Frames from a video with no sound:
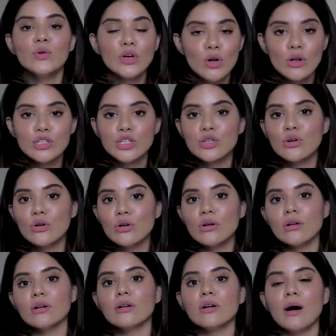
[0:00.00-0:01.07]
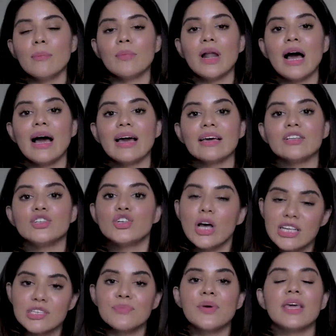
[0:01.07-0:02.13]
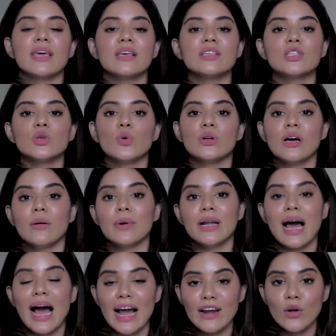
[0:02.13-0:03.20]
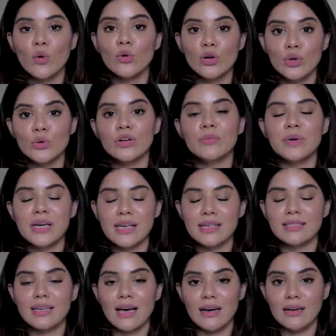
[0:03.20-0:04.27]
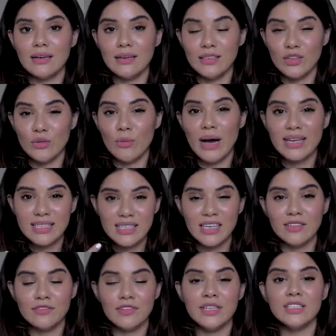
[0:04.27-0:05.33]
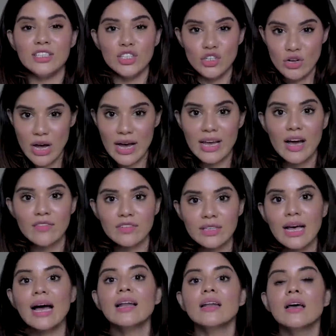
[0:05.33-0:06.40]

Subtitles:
you can also apply just baking soda, but I don't do it because my skin feels dry after that.